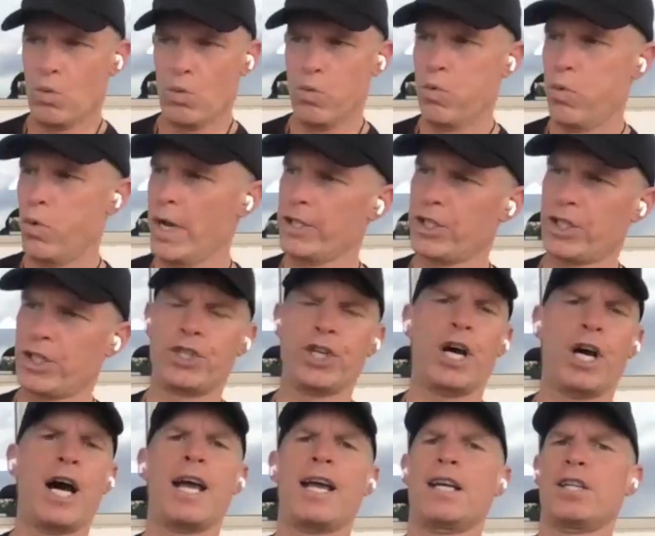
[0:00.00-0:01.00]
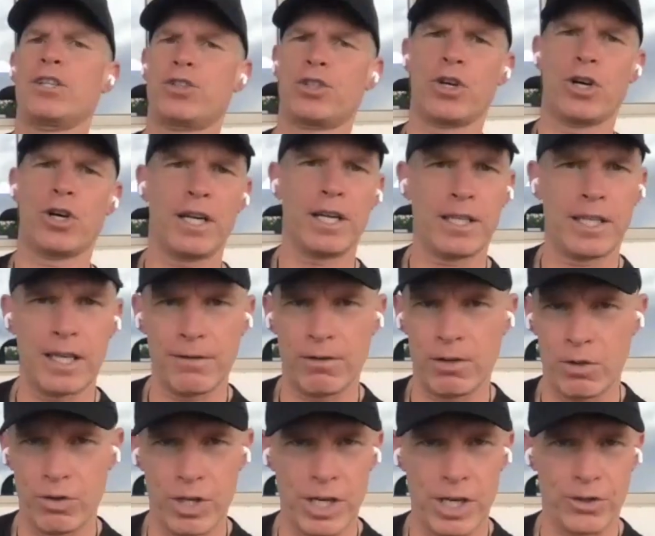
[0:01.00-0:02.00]
which diet is going to give
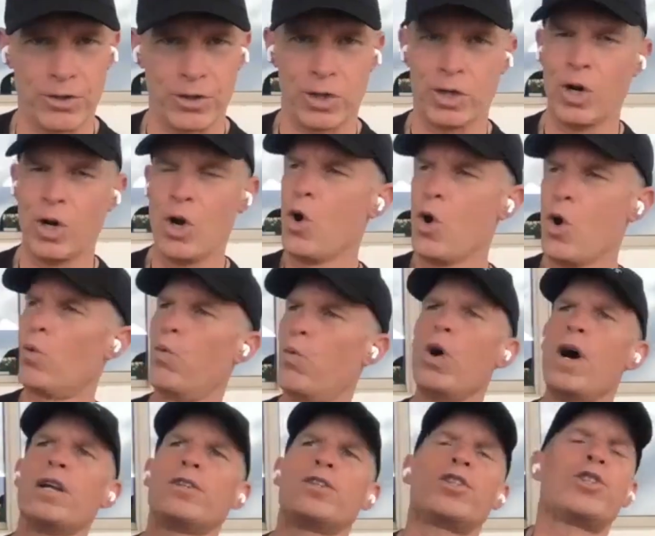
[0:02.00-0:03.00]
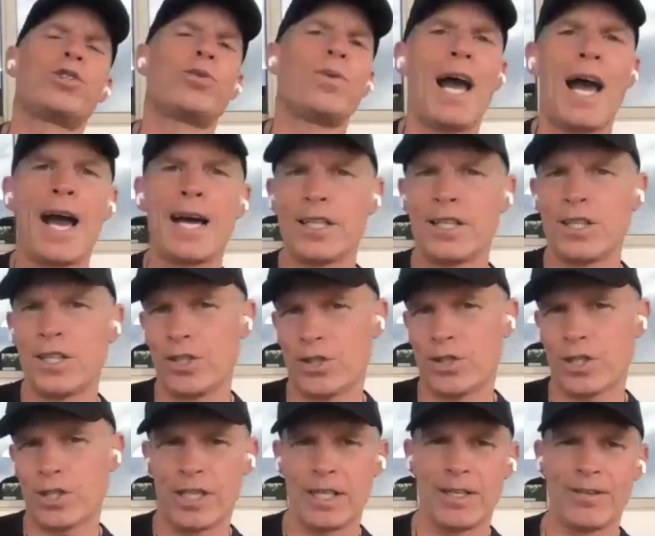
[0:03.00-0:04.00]
you this or what strategy is
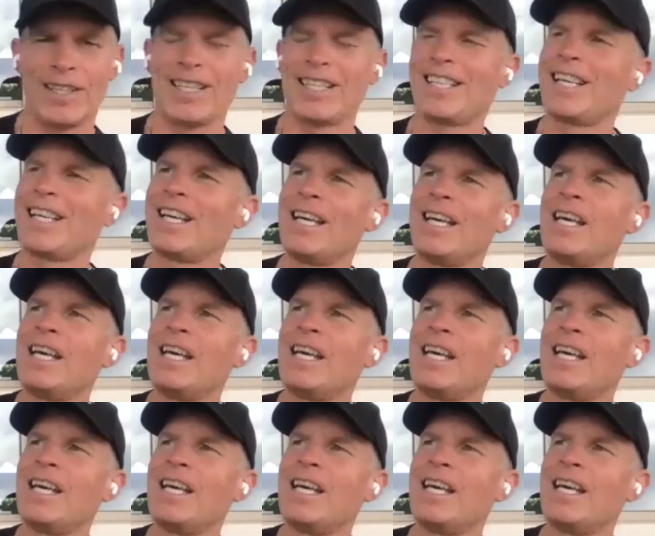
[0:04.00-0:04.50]
going to give you like